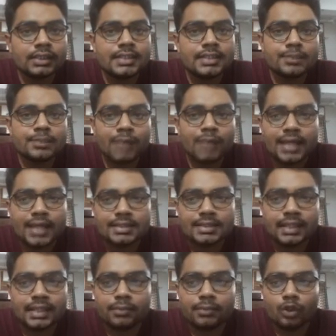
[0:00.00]
splines
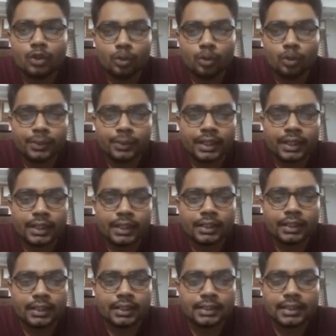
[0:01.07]
can be obtained
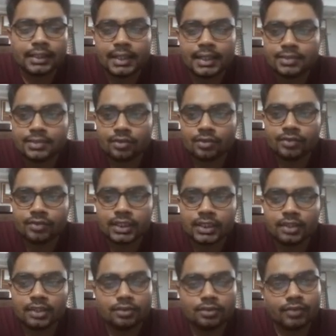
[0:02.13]
in the case of the
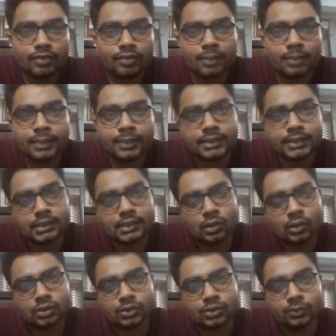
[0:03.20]
workpiece
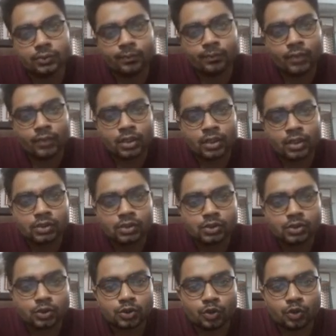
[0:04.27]
also. So
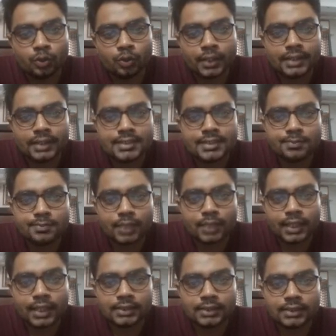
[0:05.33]
to obtain the
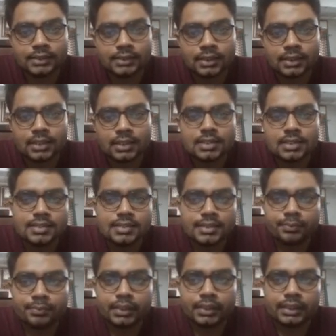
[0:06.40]
splines,
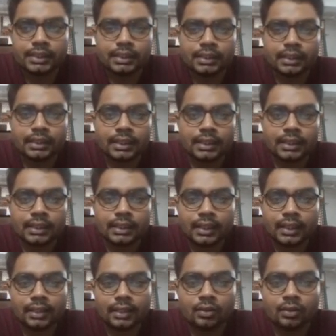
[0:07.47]
simply a cutting rack
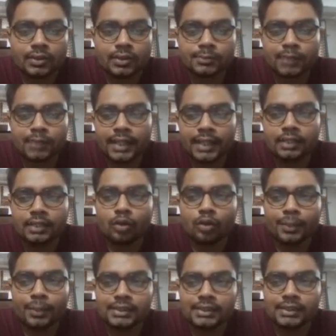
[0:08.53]
or spline
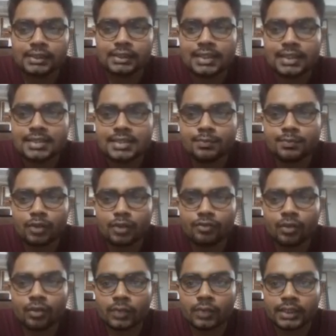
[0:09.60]
operation is
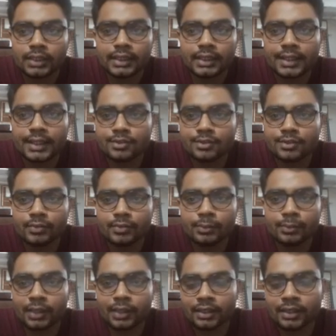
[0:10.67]
performed in the case of the
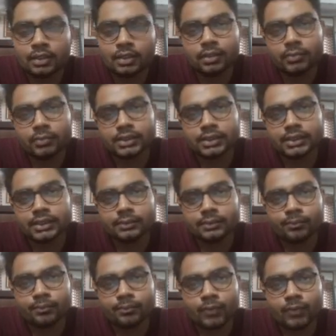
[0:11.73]
planar machine.
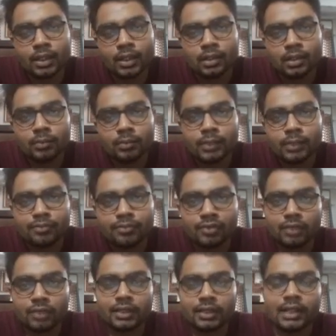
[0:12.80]
But for
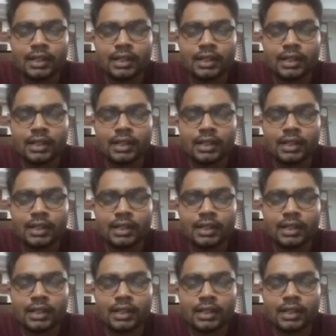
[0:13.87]
our